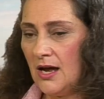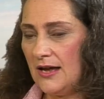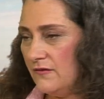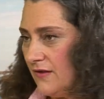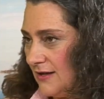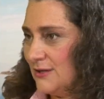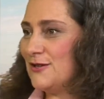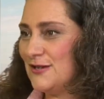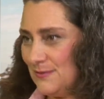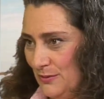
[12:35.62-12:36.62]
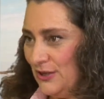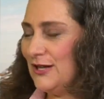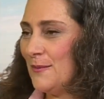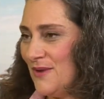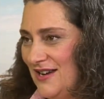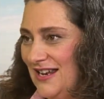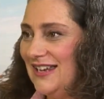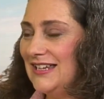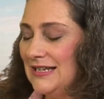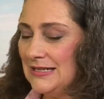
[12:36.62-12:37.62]
Investors put their money
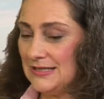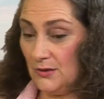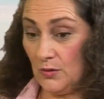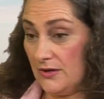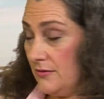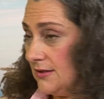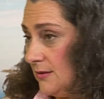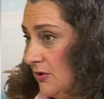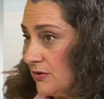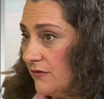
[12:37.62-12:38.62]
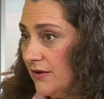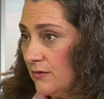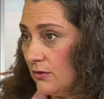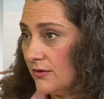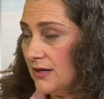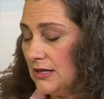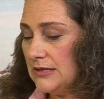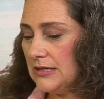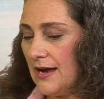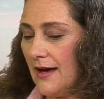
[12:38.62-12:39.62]
into, whether it's the mutual fund or the
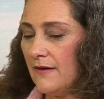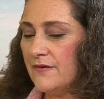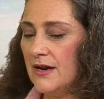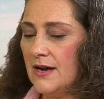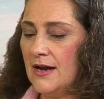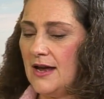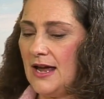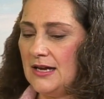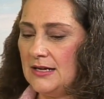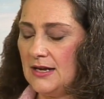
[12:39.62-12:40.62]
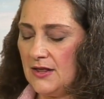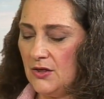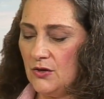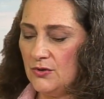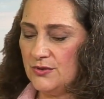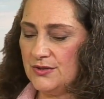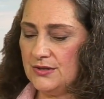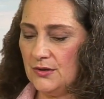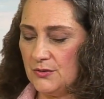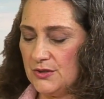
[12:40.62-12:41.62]
ETF, and those
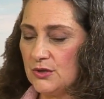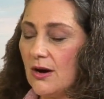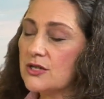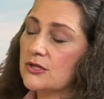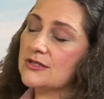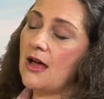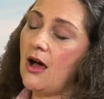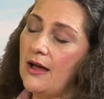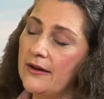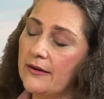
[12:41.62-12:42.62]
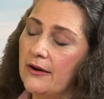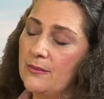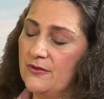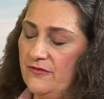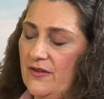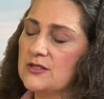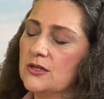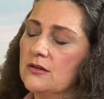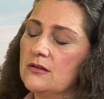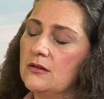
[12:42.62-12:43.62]
structures hire a
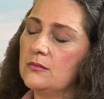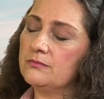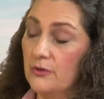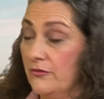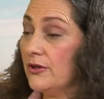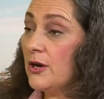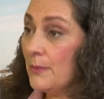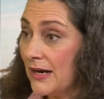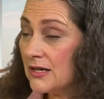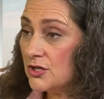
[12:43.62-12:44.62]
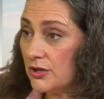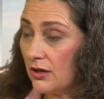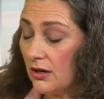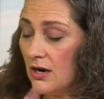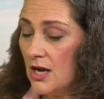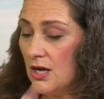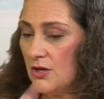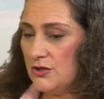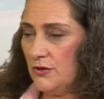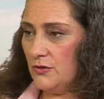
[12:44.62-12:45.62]
professional portfolio manager
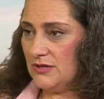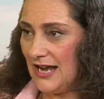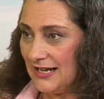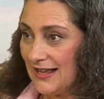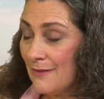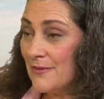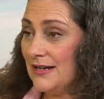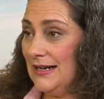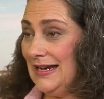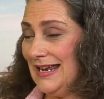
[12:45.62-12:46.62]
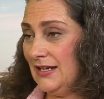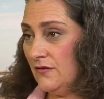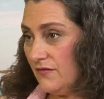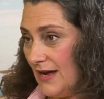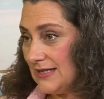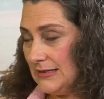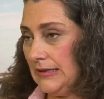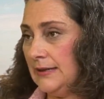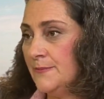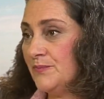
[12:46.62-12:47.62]
to take that money and invest
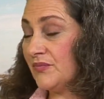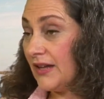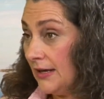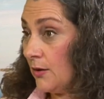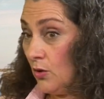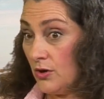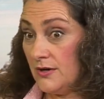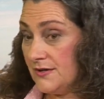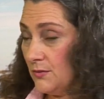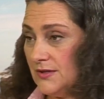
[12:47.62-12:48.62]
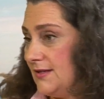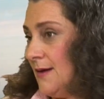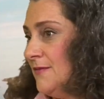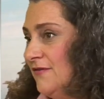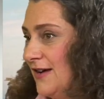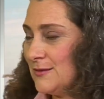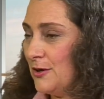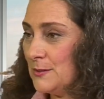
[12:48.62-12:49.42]
it in accordance with some investment